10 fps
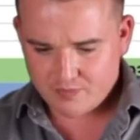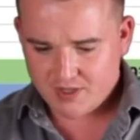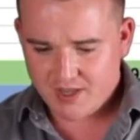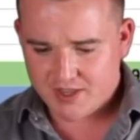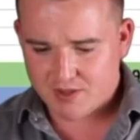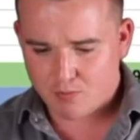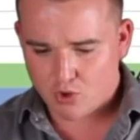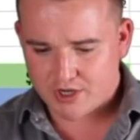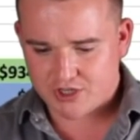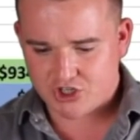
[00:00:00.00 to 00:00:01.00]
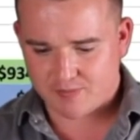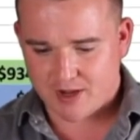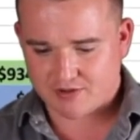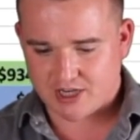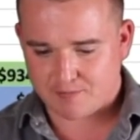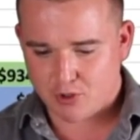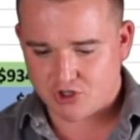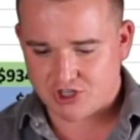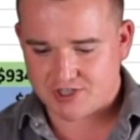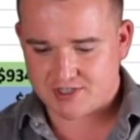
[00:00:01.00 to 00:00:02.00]
And the mortgage amount at
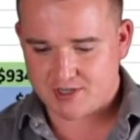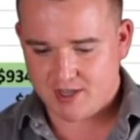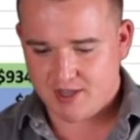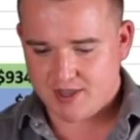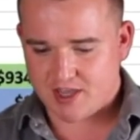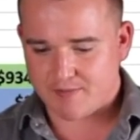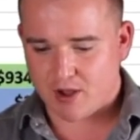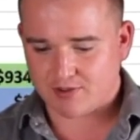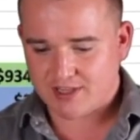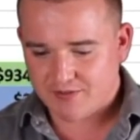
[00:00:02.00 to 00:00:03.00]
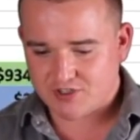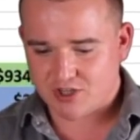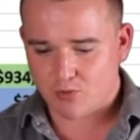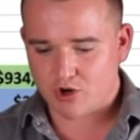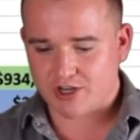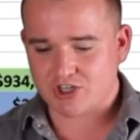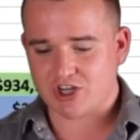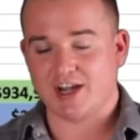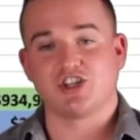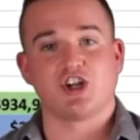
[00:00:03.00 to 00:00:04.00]
purchase, the amount left on the mortgage.
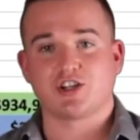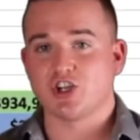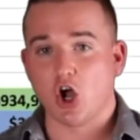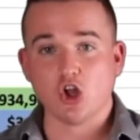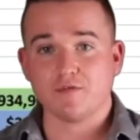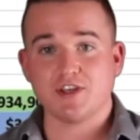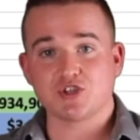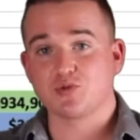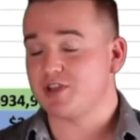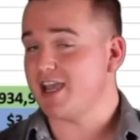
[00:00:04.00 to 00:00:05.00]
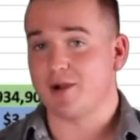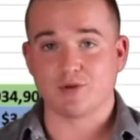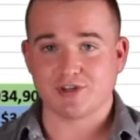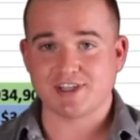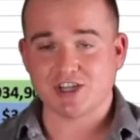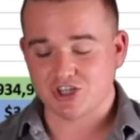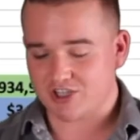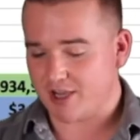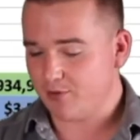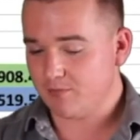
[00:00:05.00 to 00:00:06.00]
I checked all of these with the amortization
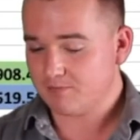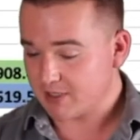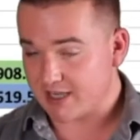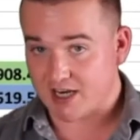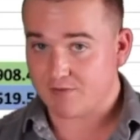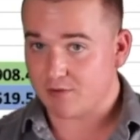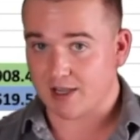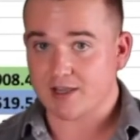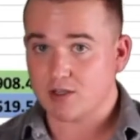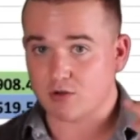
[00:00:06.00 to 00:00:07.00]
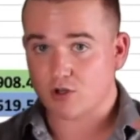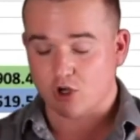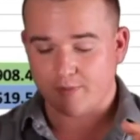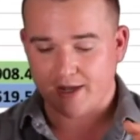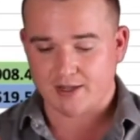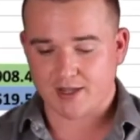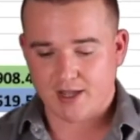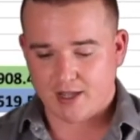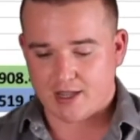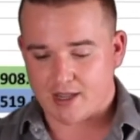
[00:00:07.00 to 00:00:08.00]
table. Again, if you like, you can go back
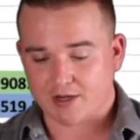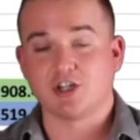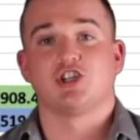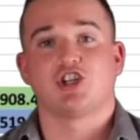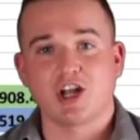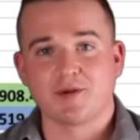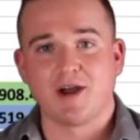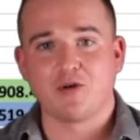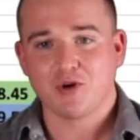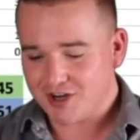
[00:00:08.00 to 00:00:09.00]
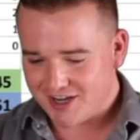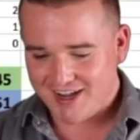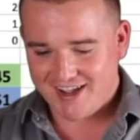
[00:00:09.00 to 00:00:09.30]
and check my work.